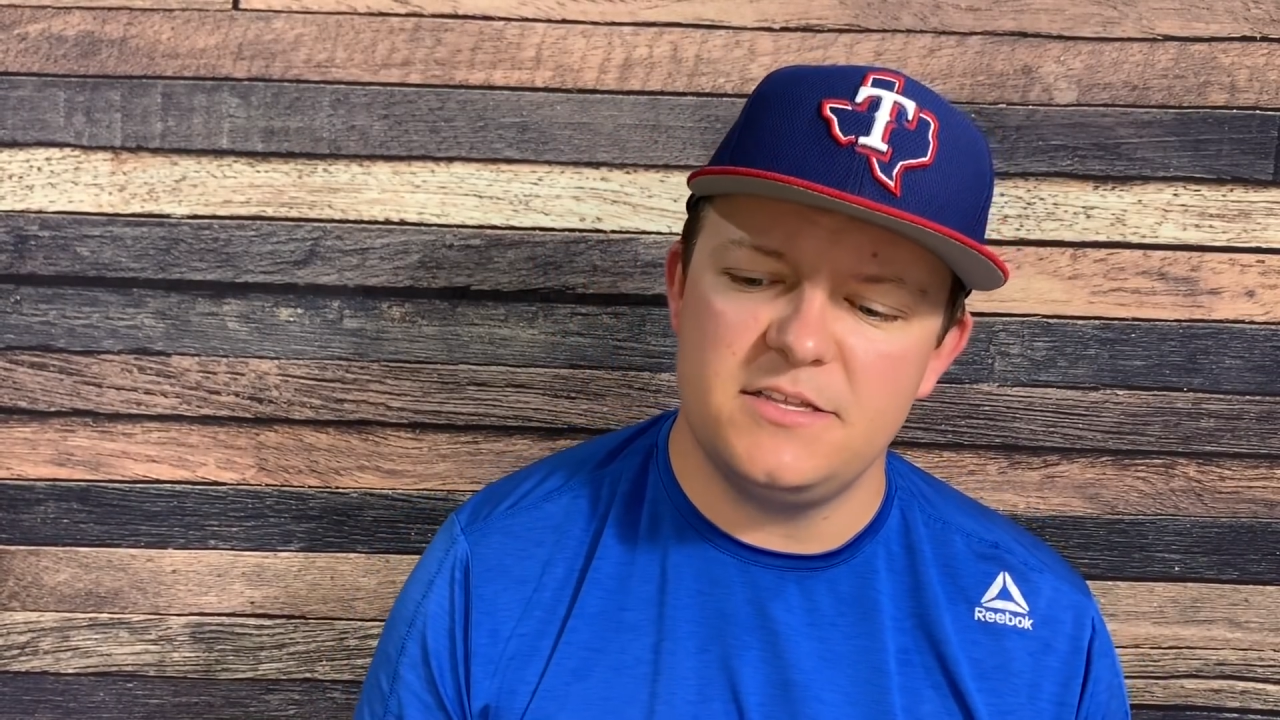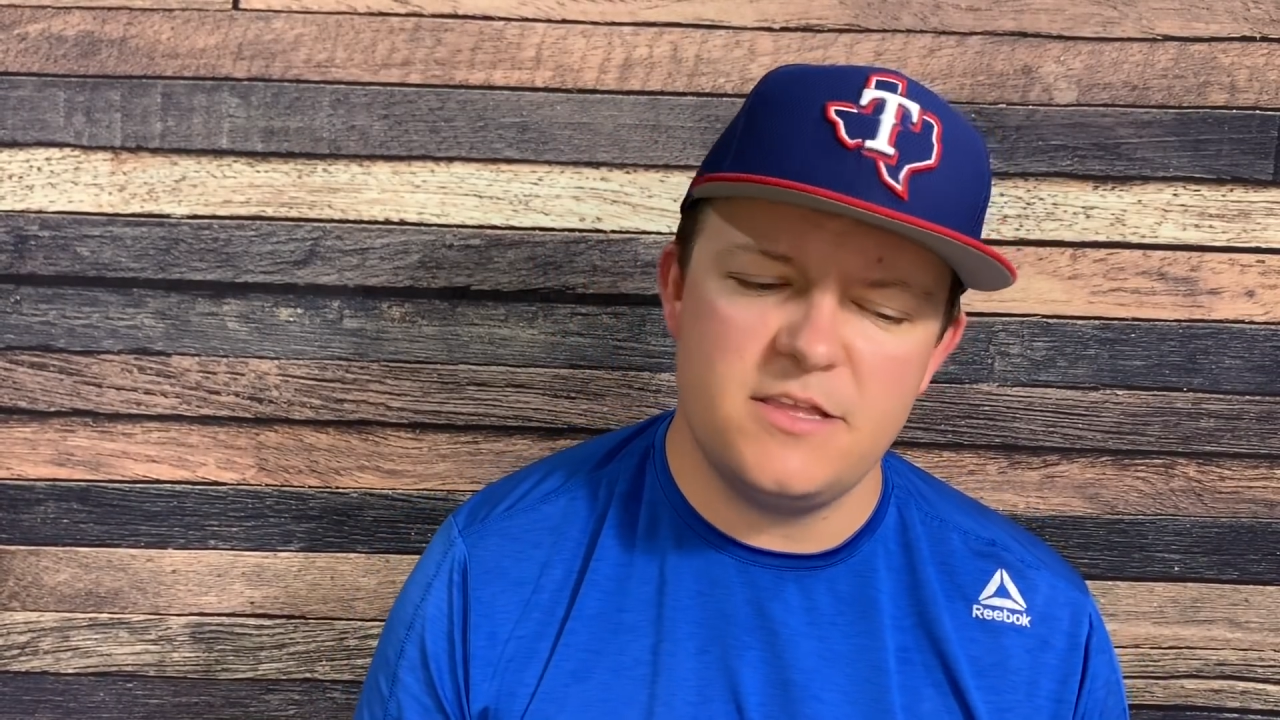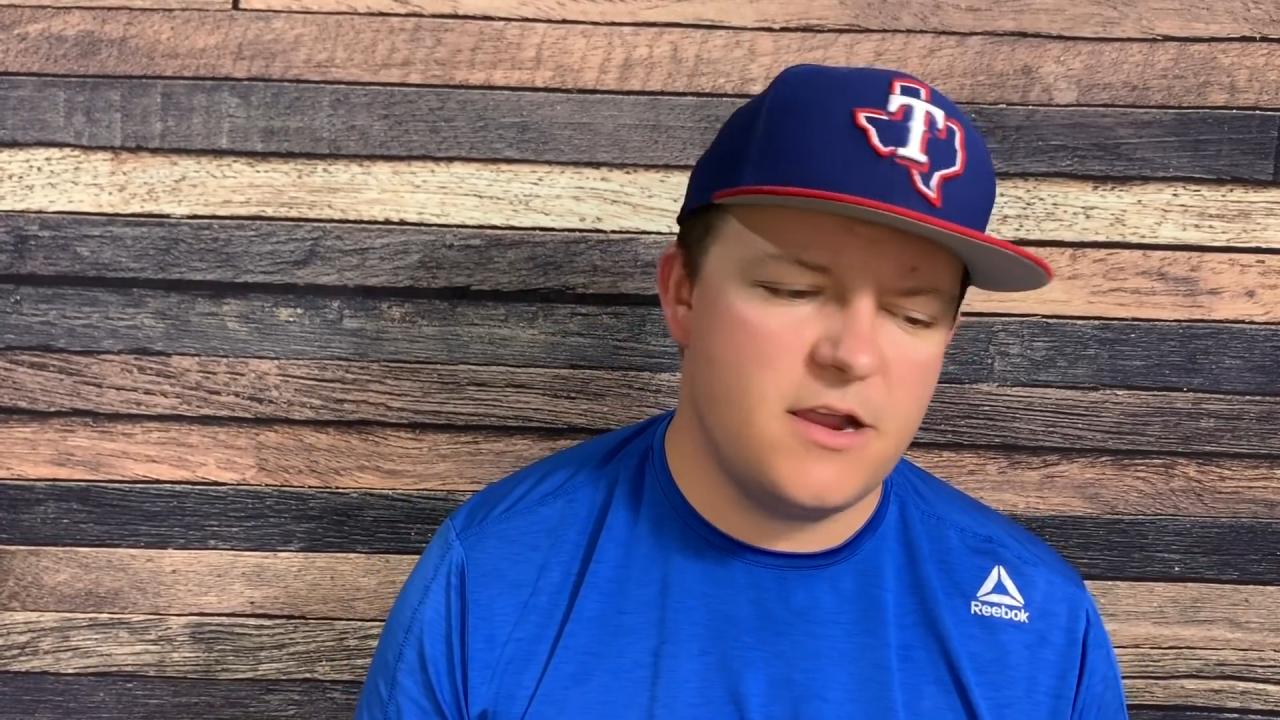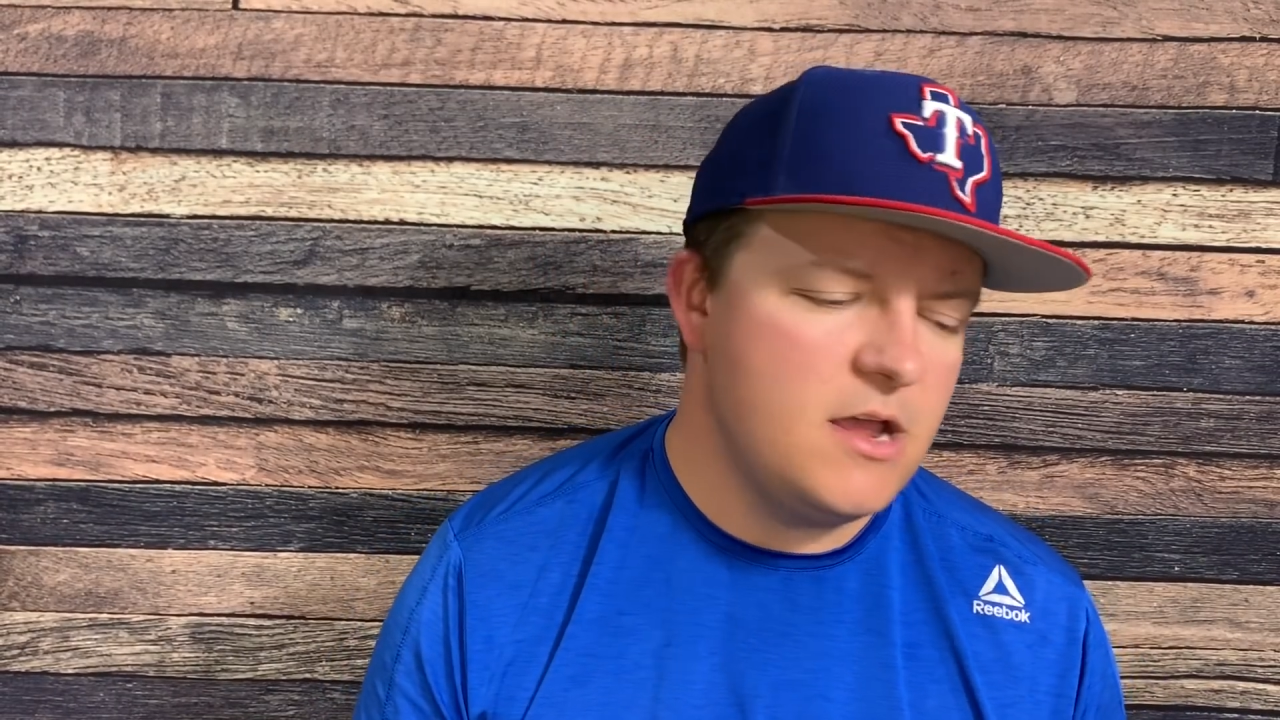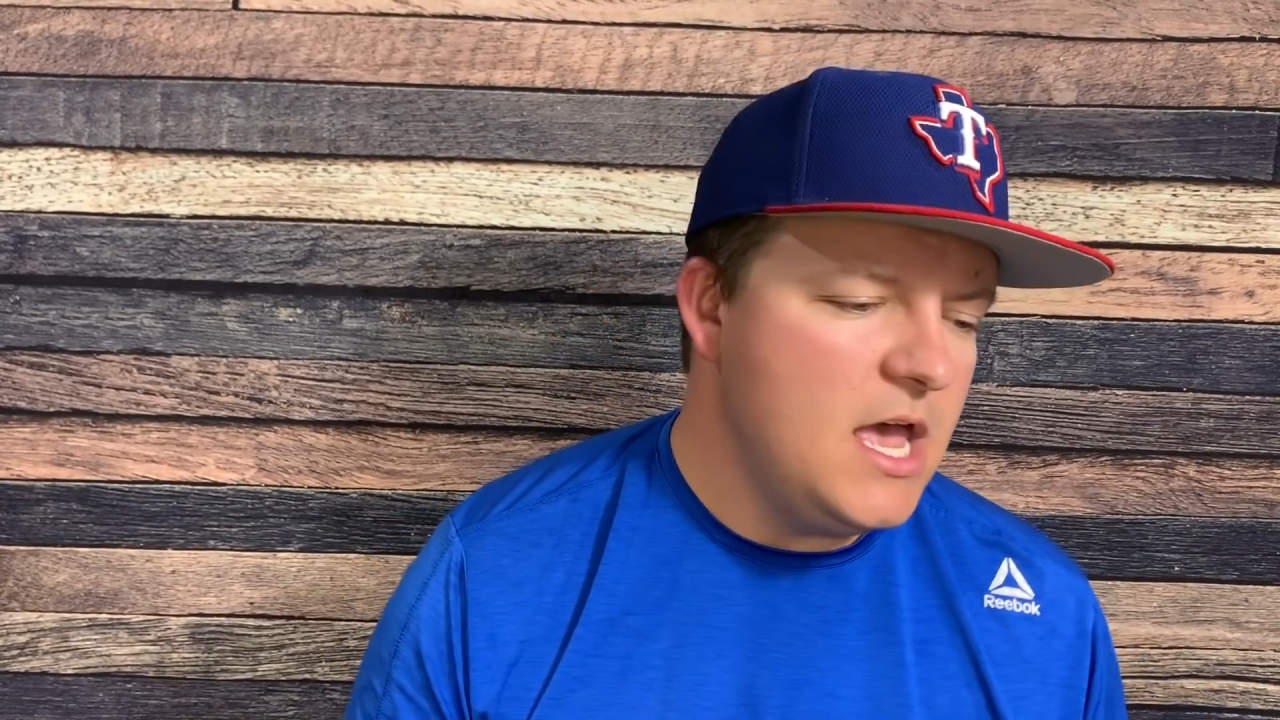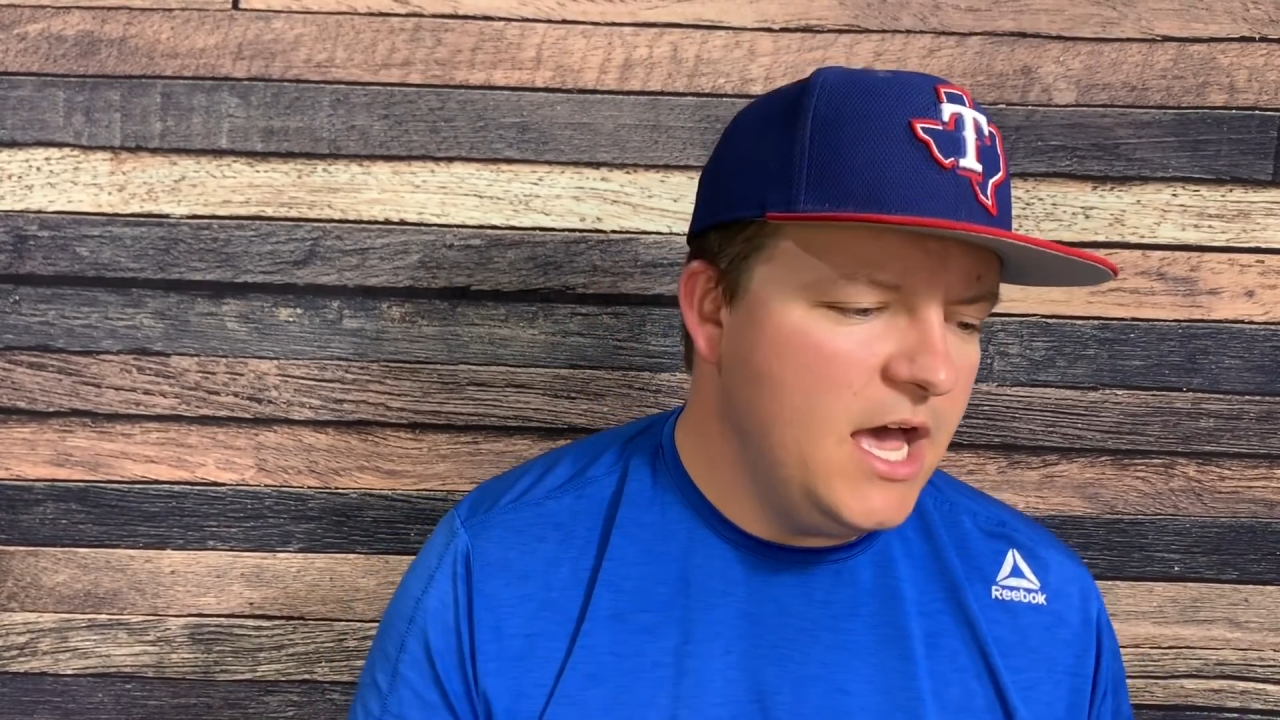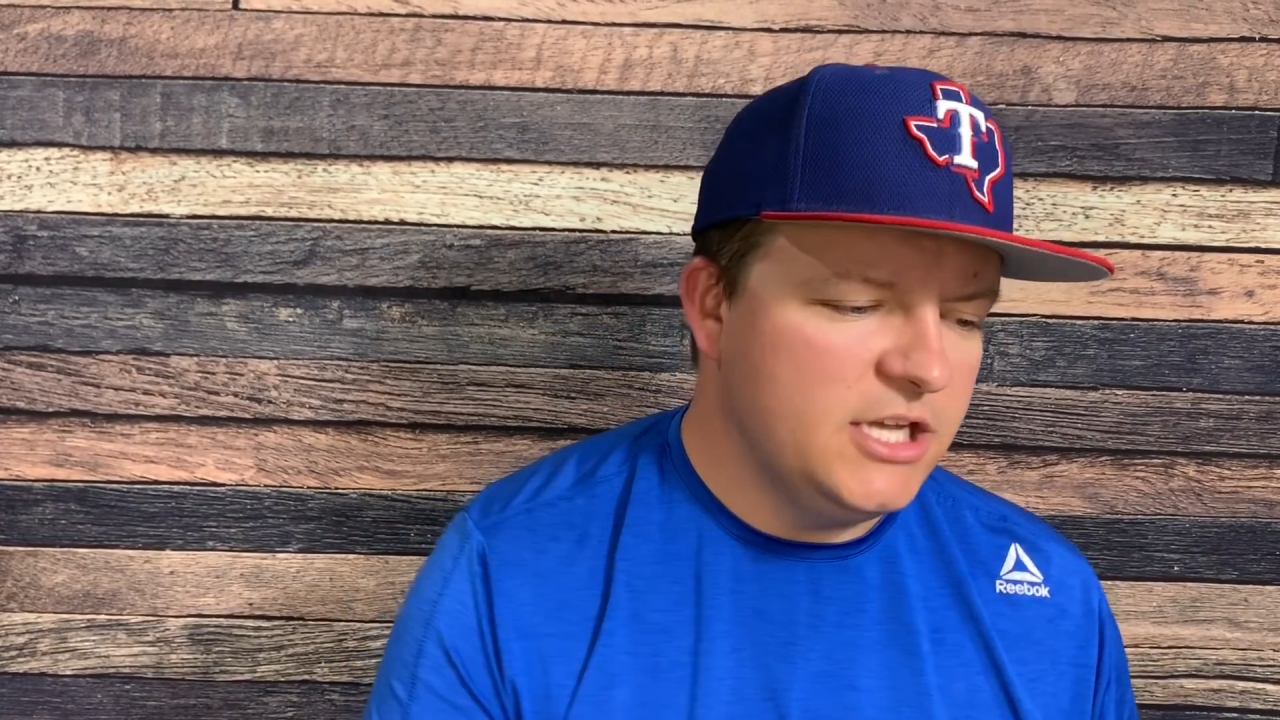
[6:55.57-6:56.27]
in there,